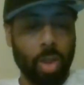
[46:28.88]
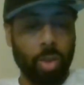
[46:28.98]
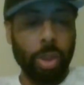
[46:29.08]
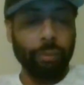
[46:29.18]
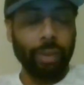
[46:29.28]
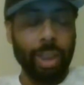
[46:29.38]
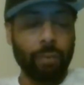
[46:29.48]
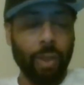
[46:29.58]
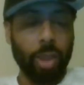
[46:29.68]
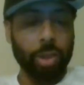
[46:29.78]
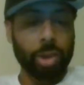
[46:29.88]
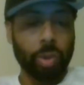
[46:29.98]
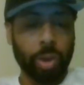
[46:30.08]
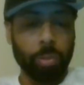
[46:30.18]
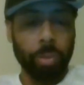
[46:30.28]
You have Avon and
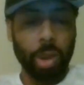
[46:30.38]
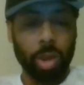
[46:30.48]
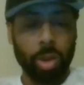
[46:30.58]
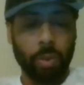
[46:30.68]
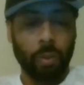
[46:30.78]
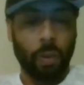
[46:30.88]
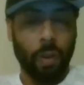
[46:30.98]
Stringer meeting